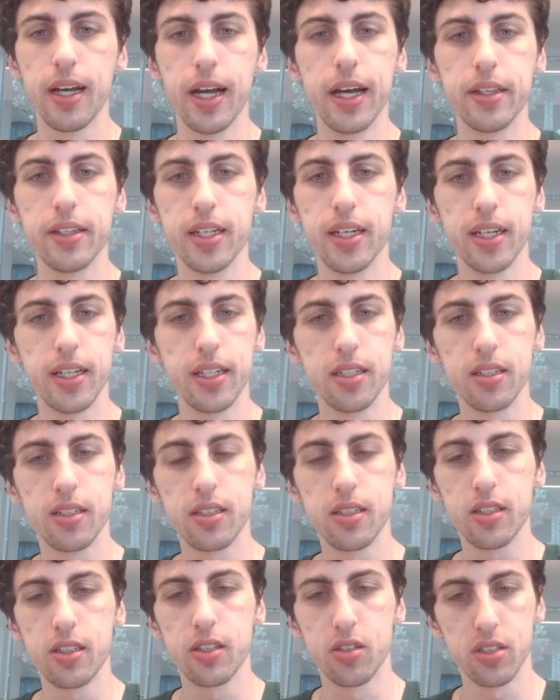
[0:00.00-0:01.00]
And then
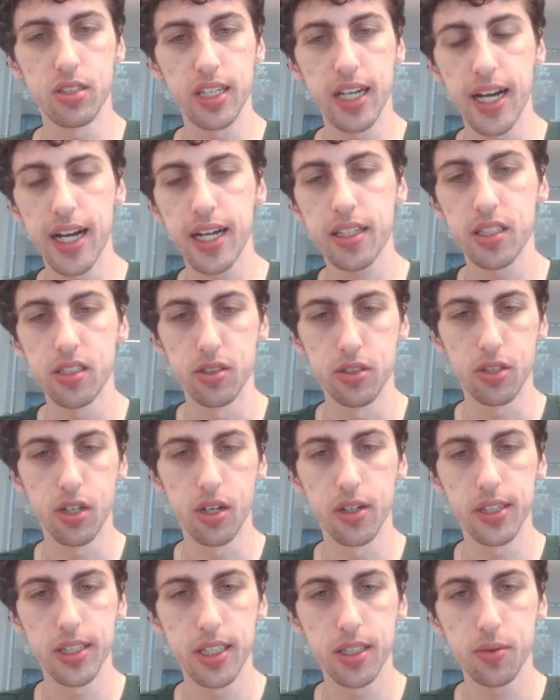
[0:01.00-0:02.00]
your attack that you're
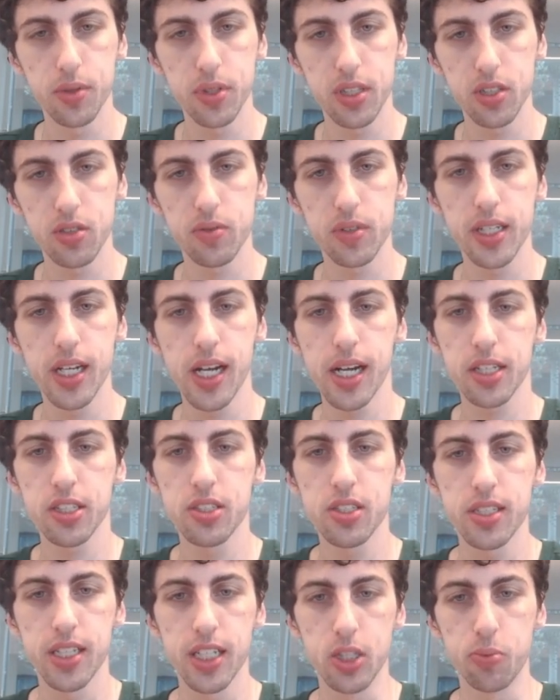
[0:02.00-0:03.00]
targeting with this
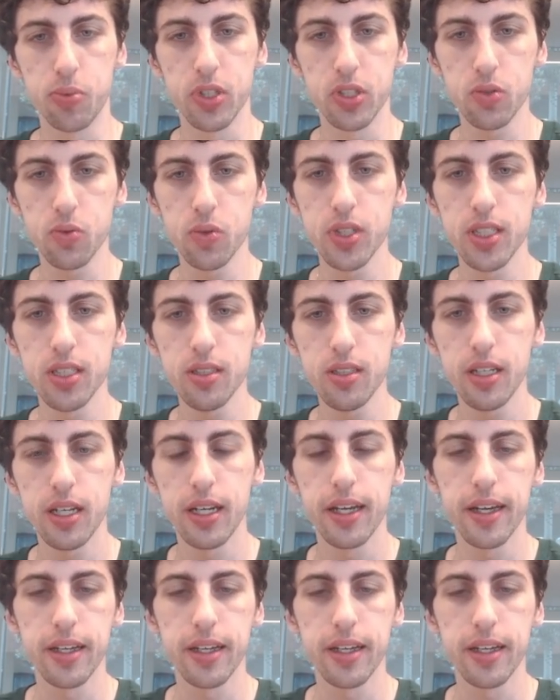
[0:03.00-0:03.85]
reaction gets +1.